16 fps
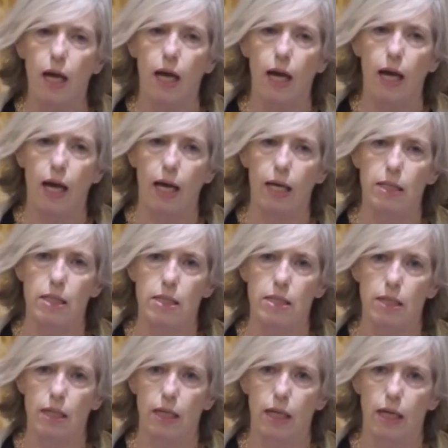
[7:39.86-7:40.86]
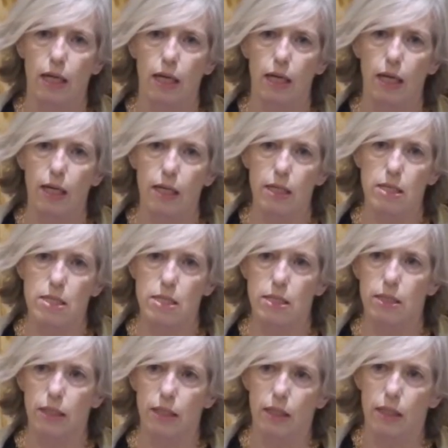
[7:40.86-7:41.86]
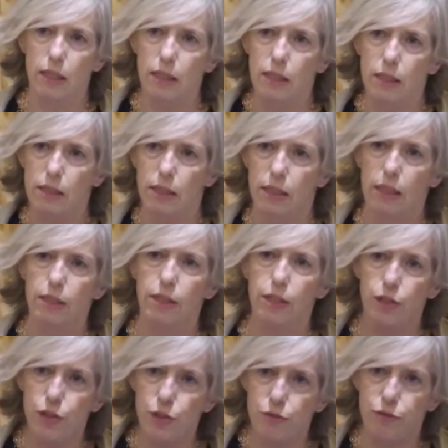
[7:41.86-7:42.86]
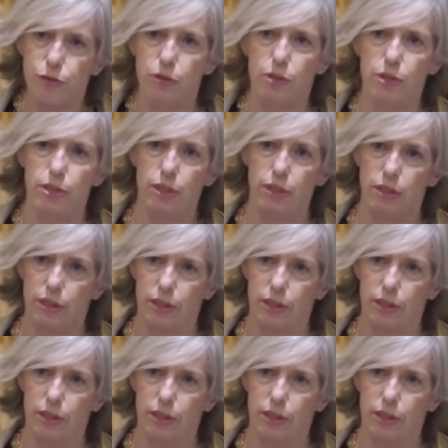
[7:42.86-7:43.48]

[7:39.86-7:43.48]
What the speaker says: And it's the new frontier,